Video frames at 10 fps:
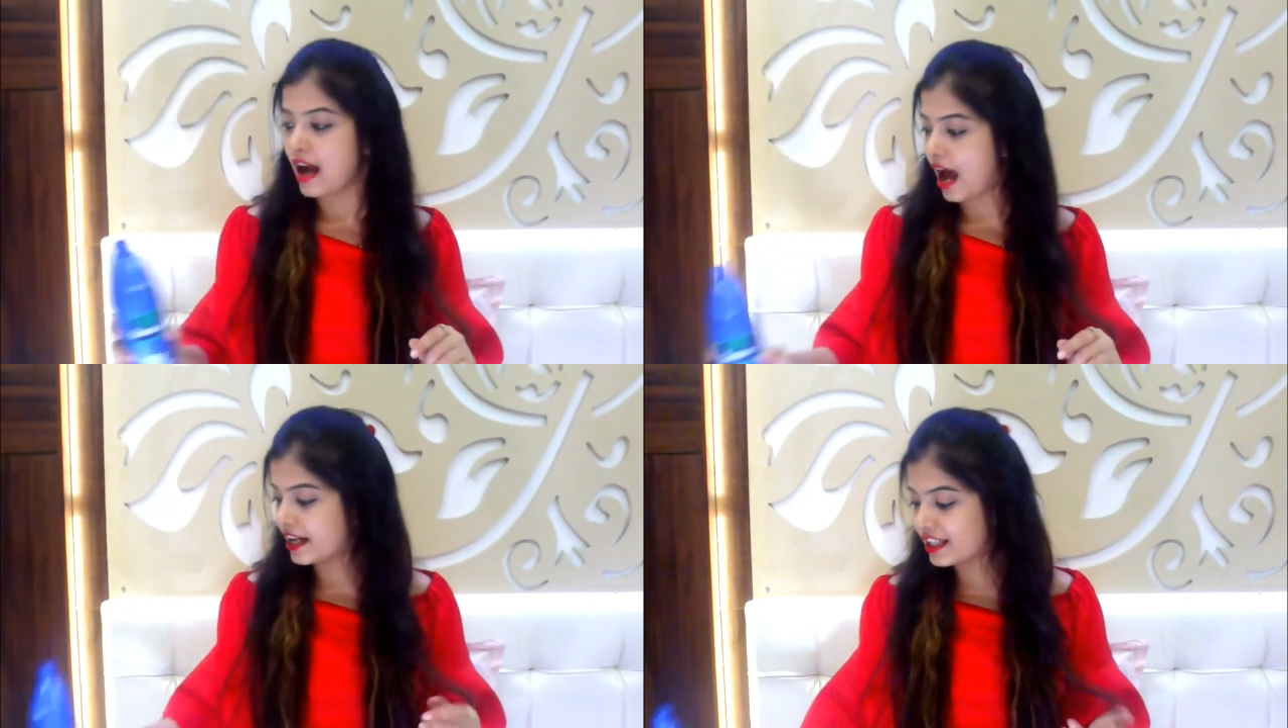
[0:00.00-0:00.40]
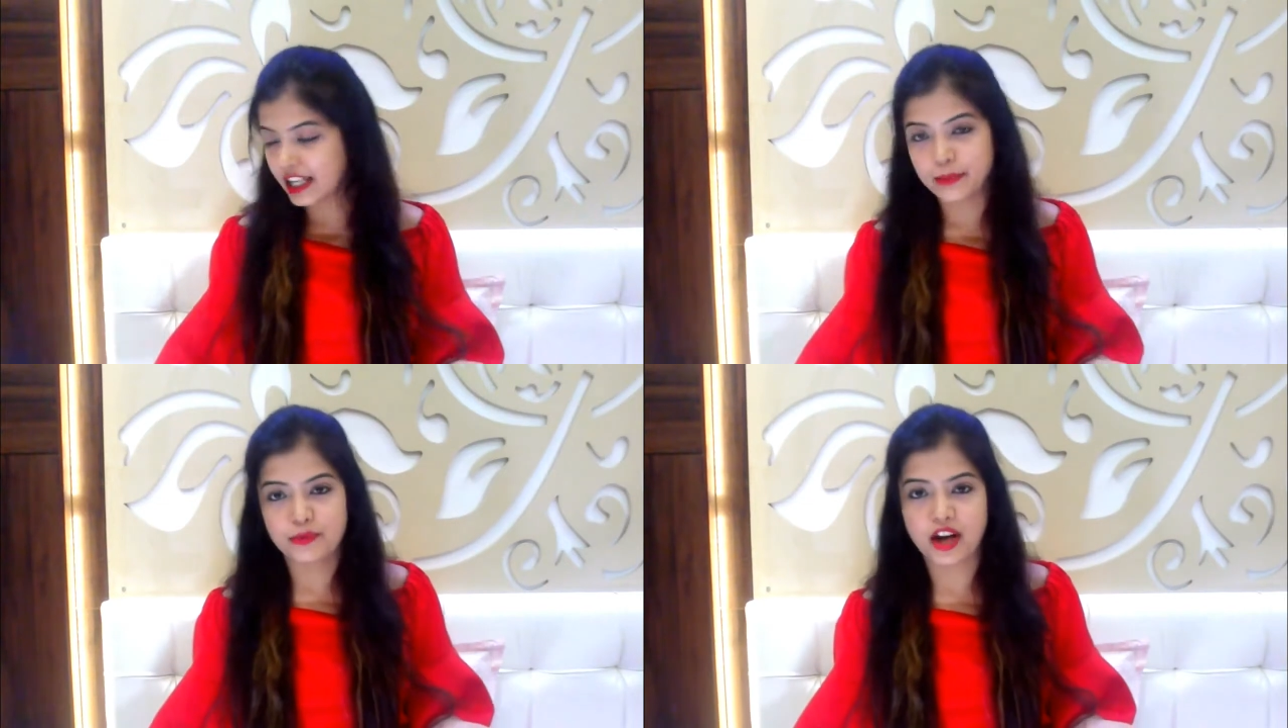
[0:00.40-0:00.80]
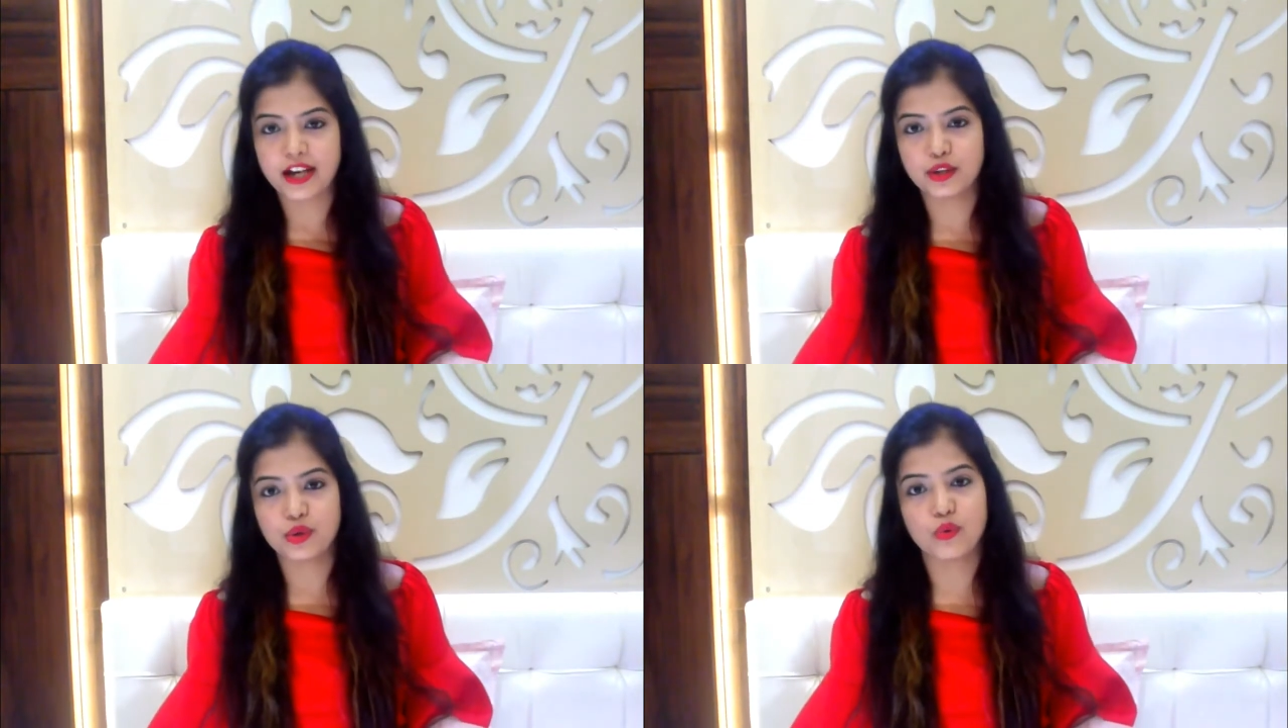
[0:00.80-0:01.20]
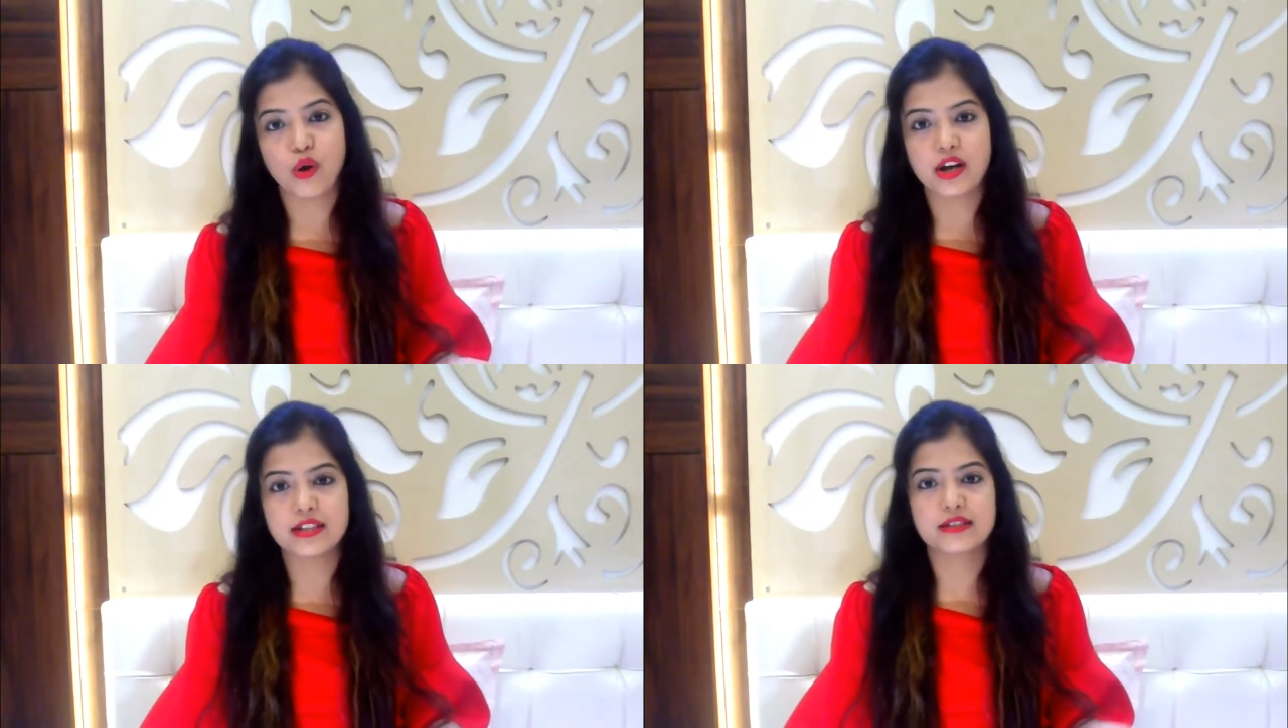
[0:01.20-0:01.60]
I keep trying new
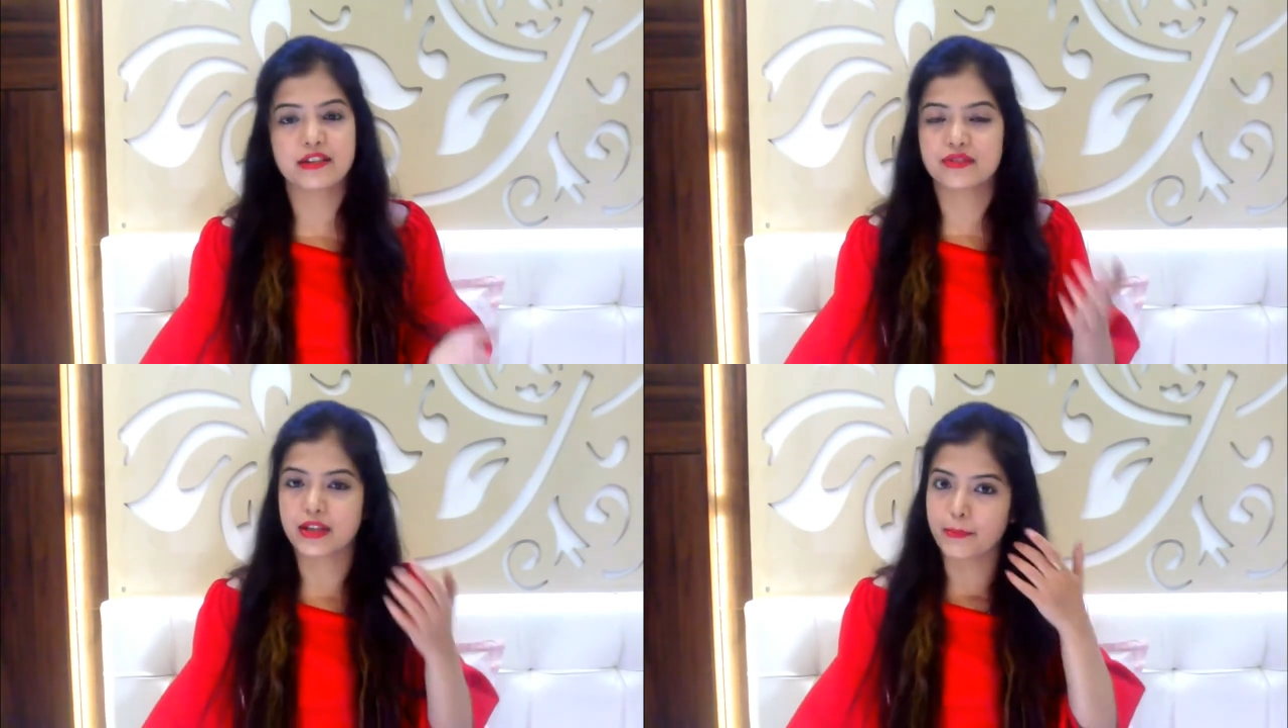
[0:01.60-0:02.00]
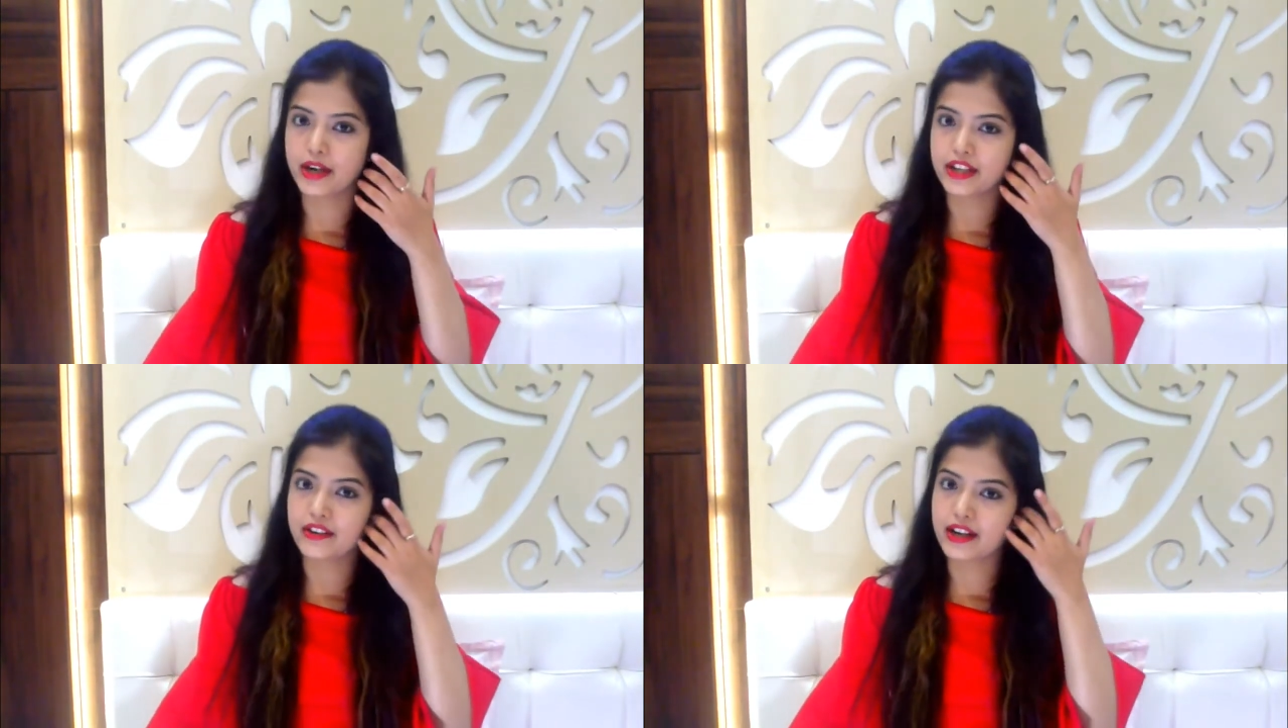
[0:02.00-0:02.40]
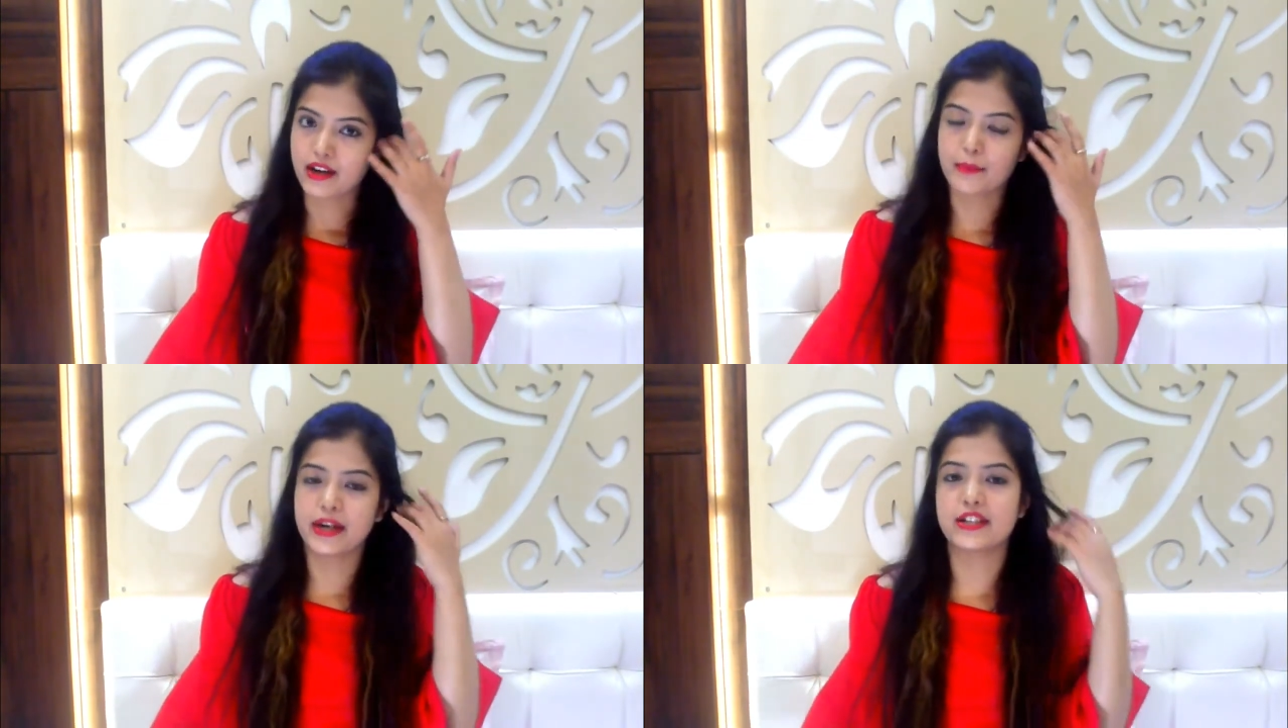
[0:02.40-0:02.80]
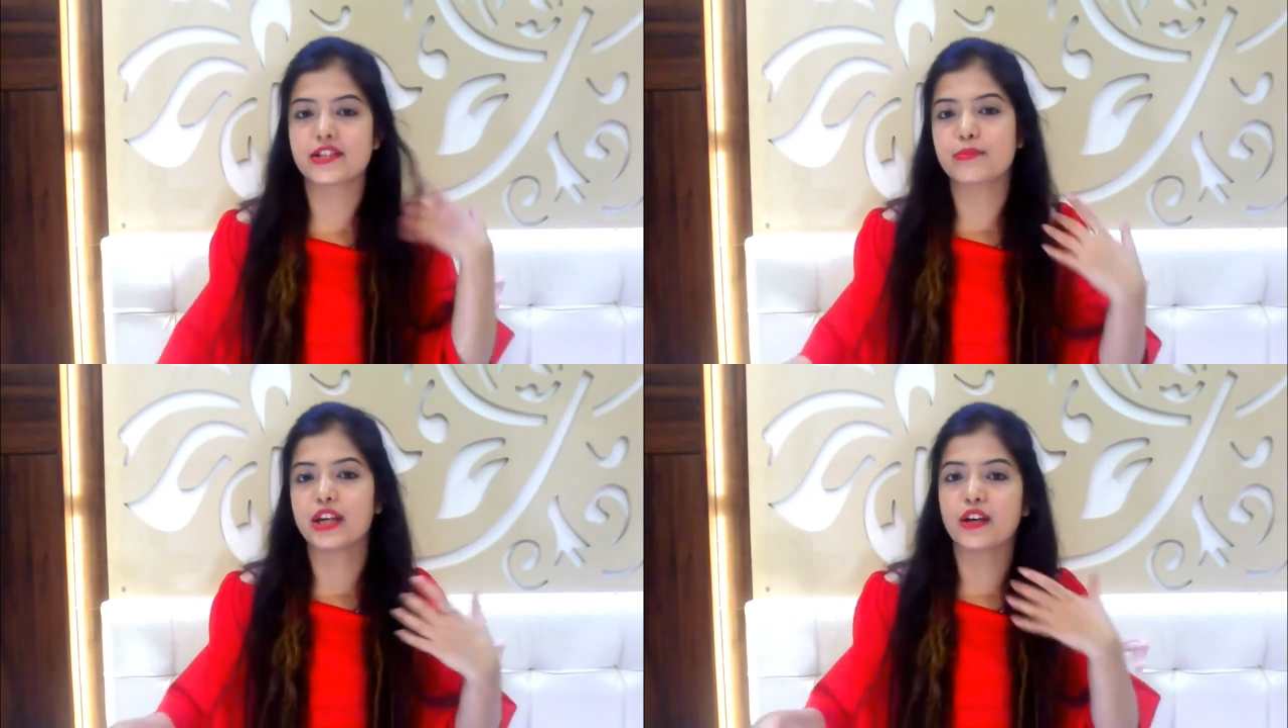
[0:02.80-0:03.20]
oils if somebody
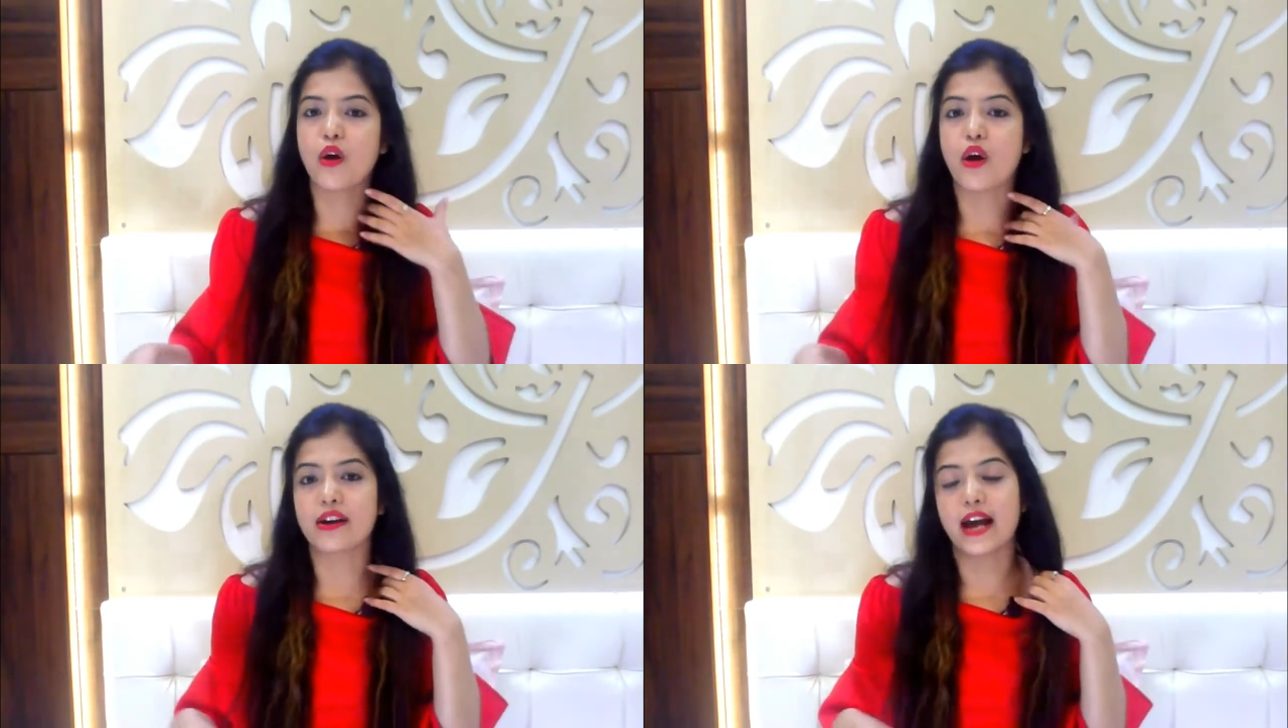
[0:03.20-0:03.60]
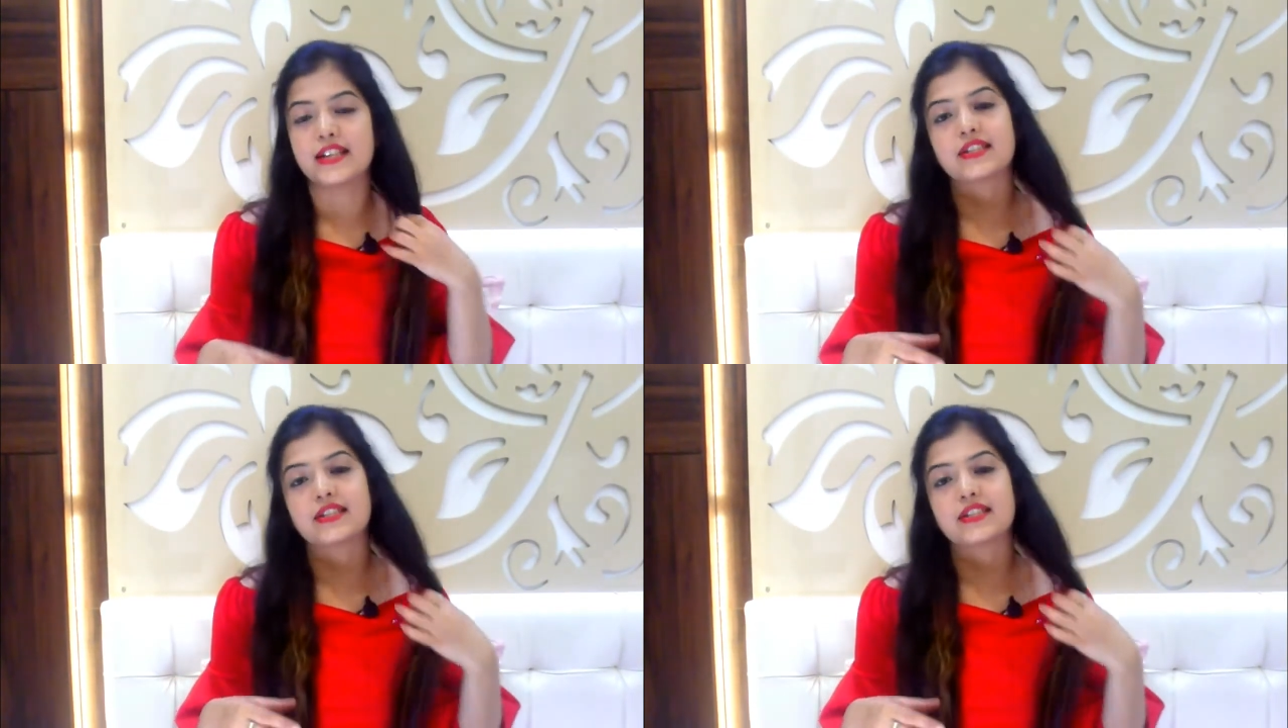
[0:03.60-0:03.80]
recommends me or I